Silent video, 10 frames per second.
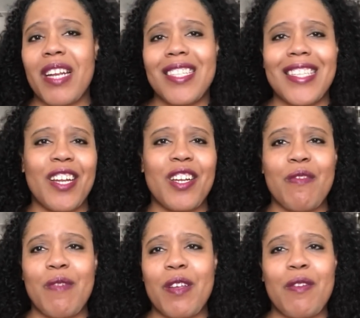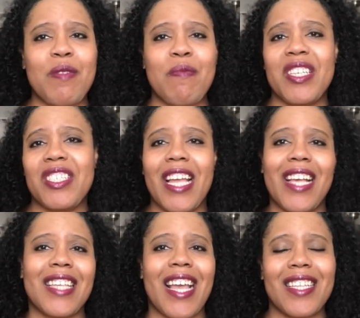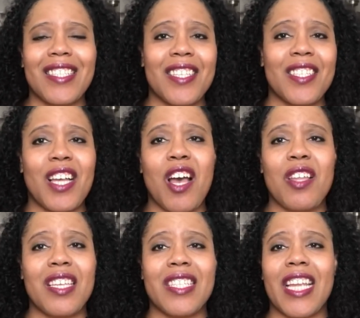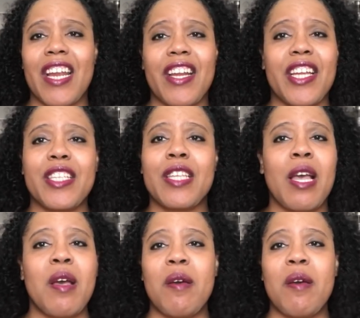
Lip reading: When I take her to work with me, she has access to all these areas.